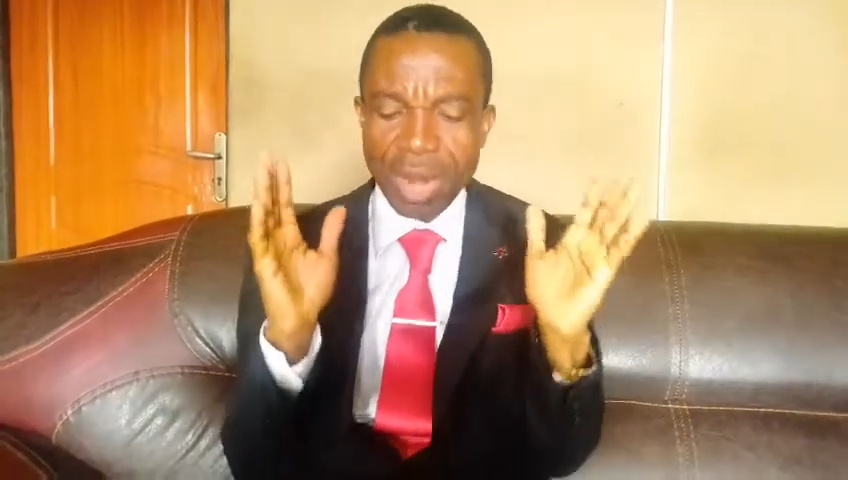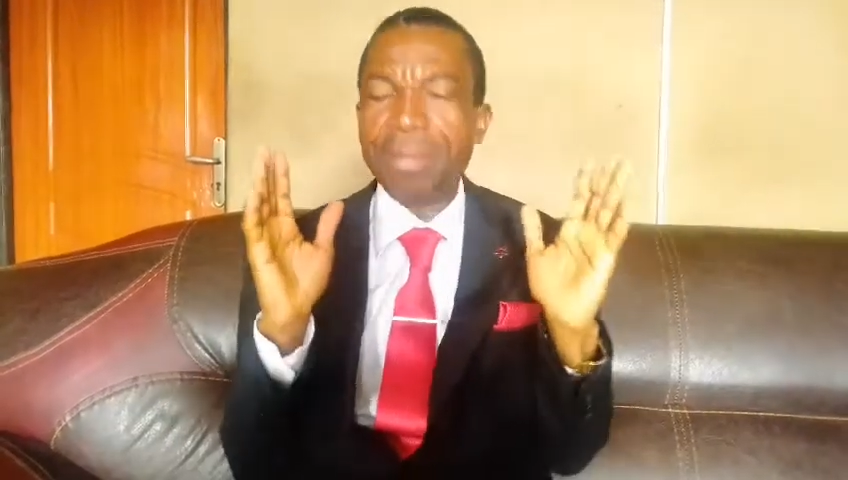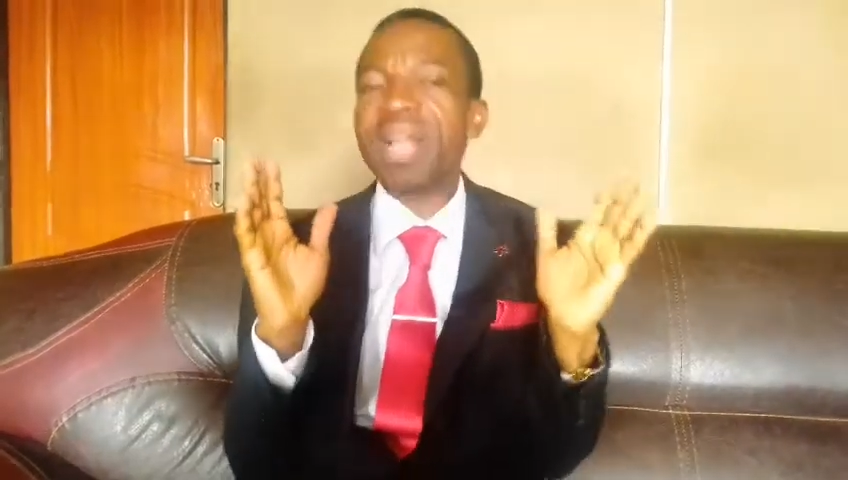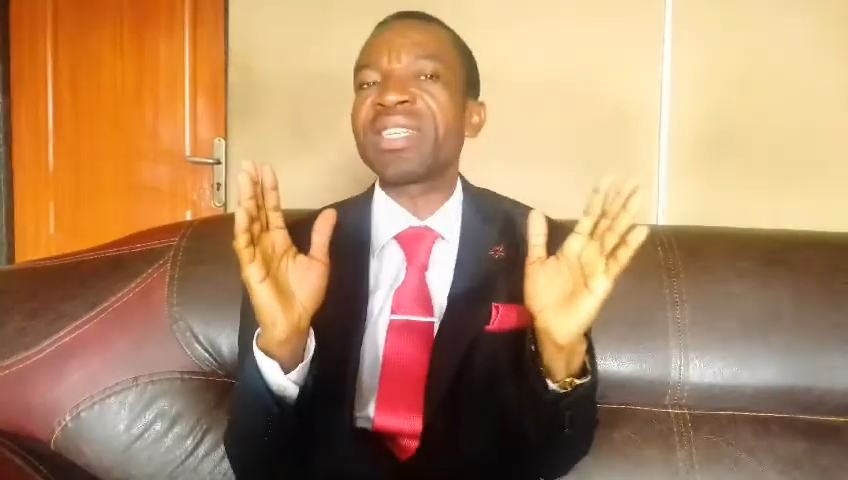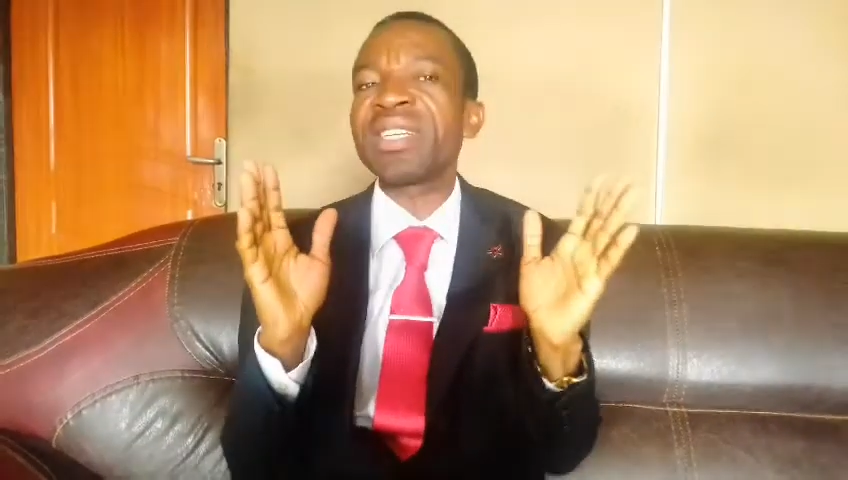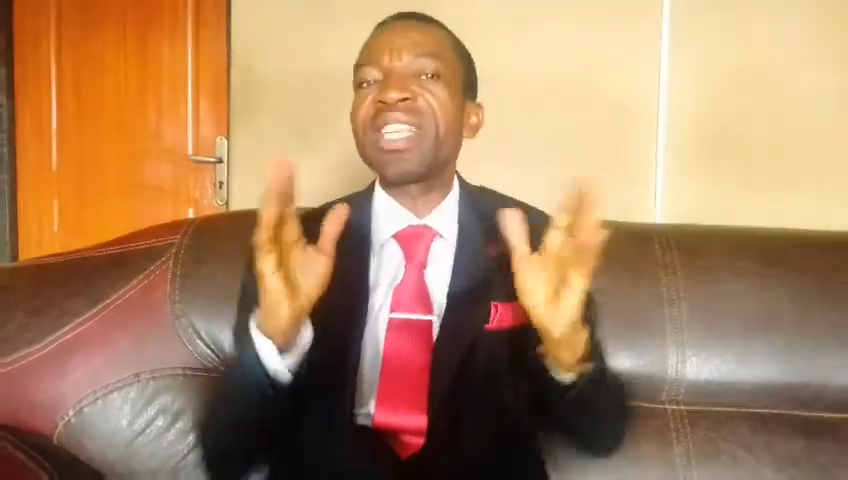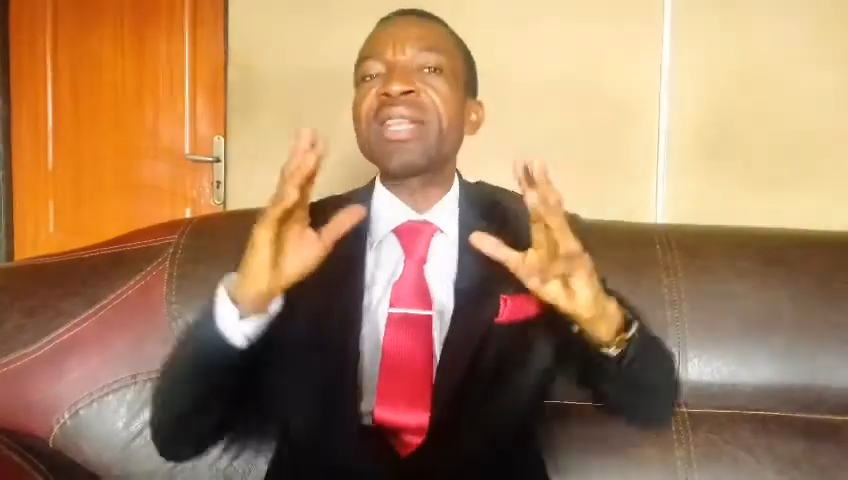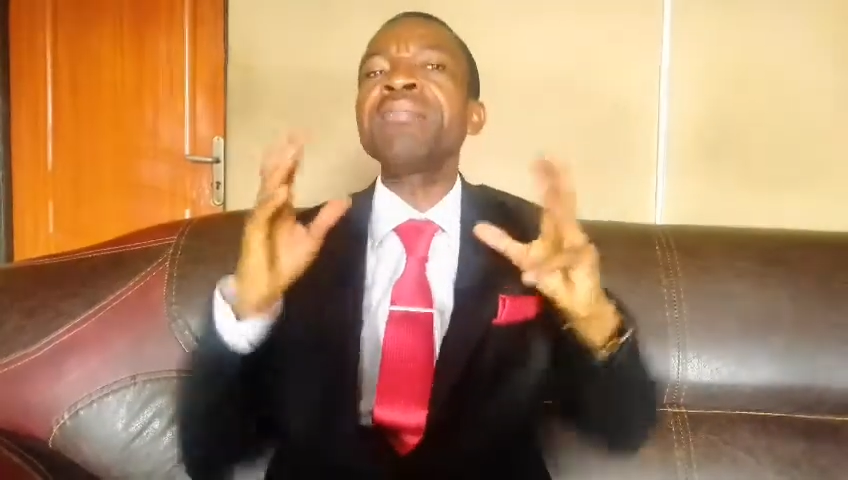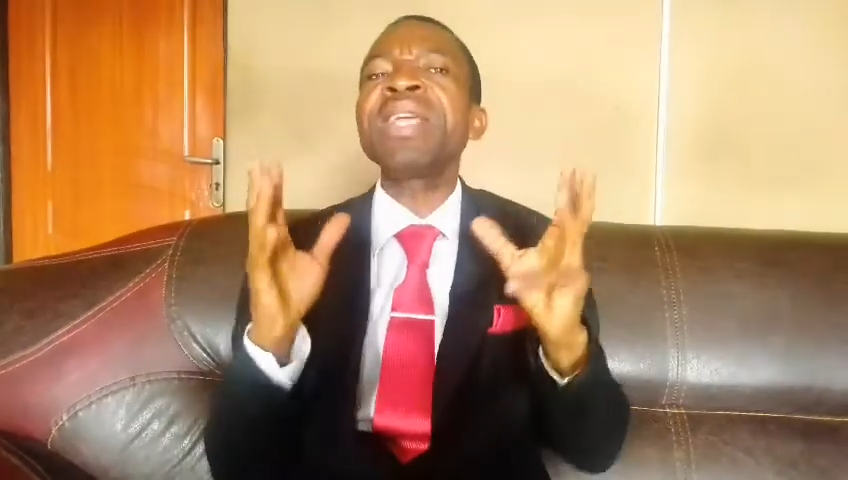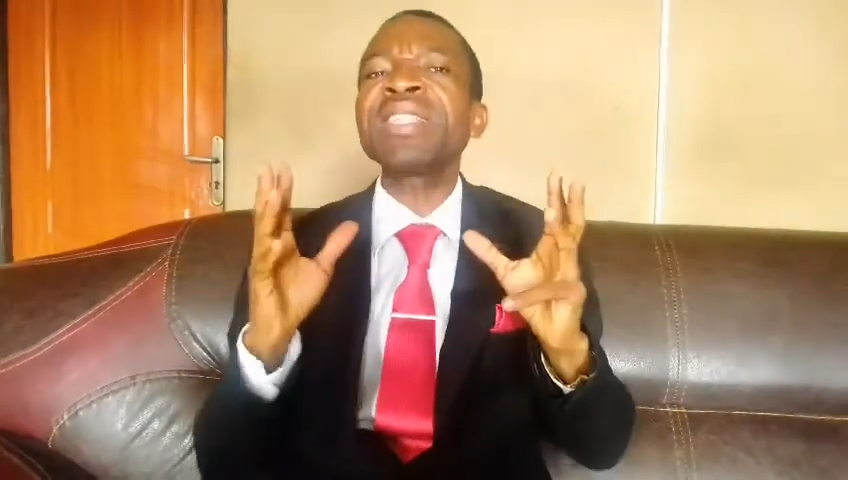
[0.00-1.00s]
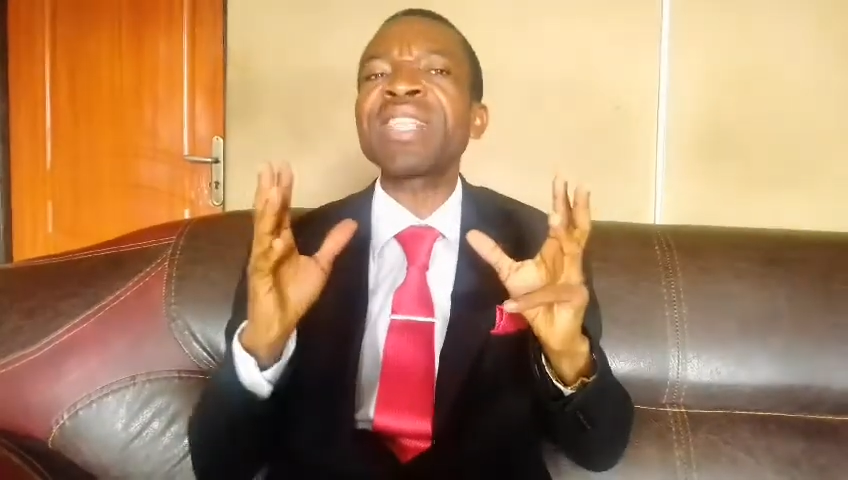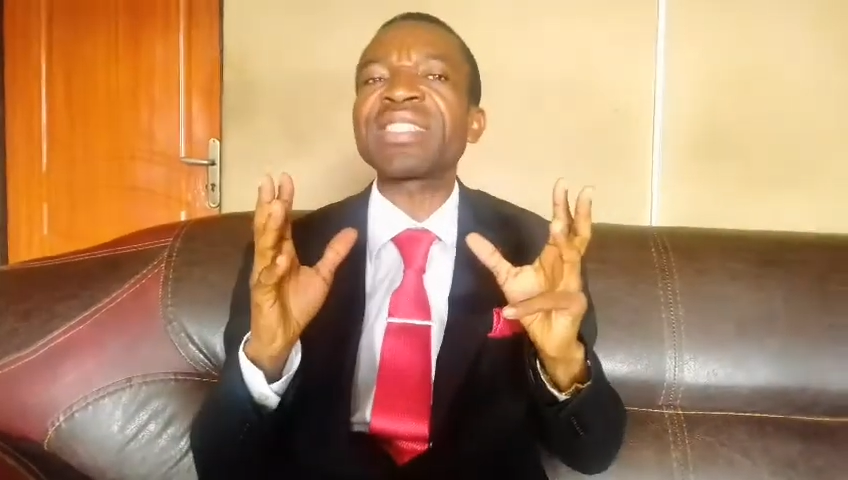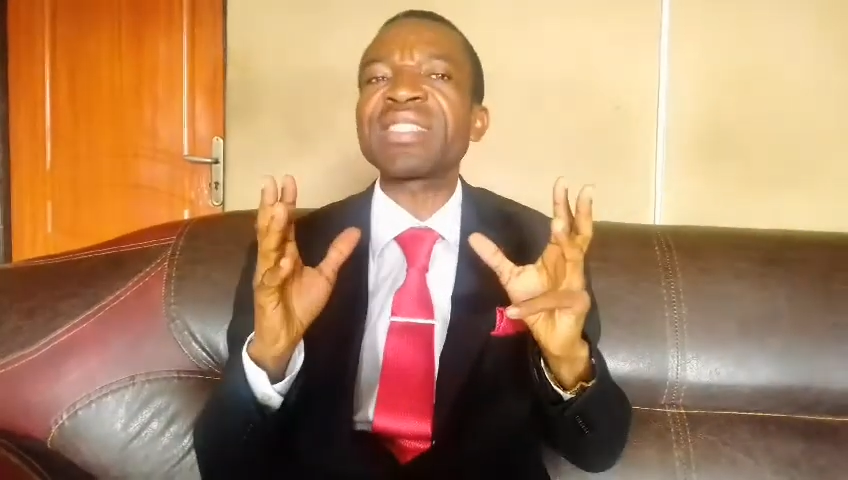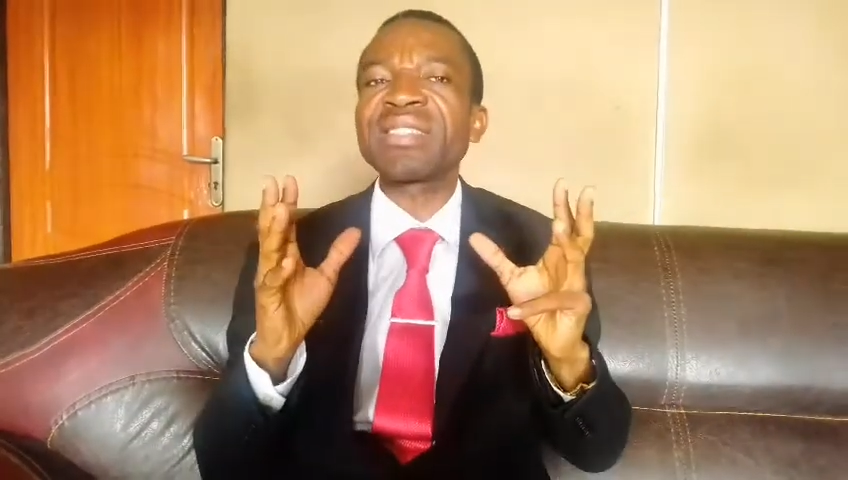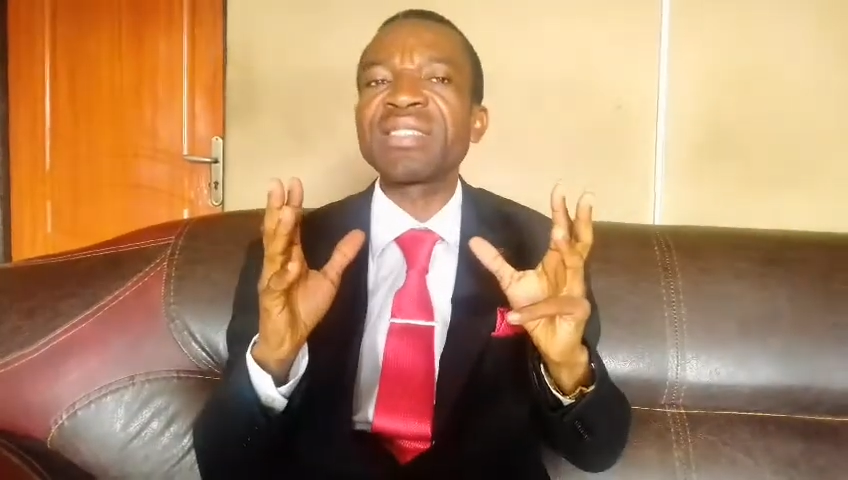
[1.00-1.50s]
a blessing, it means
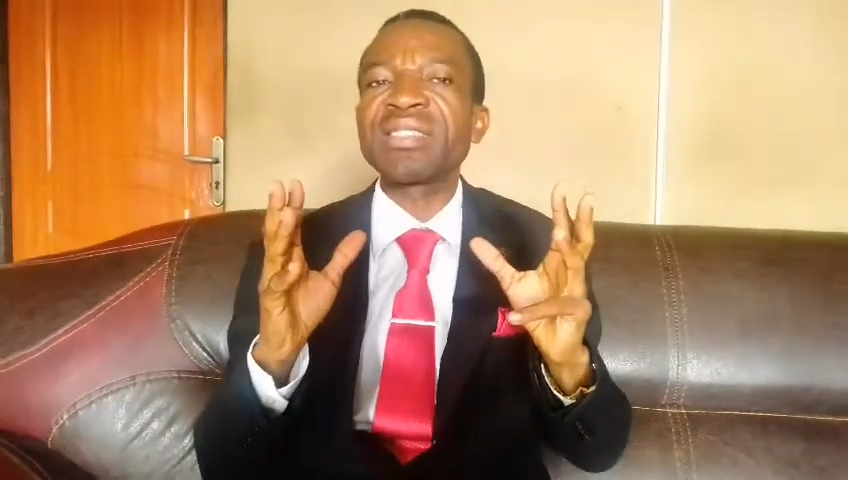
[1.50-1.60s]
that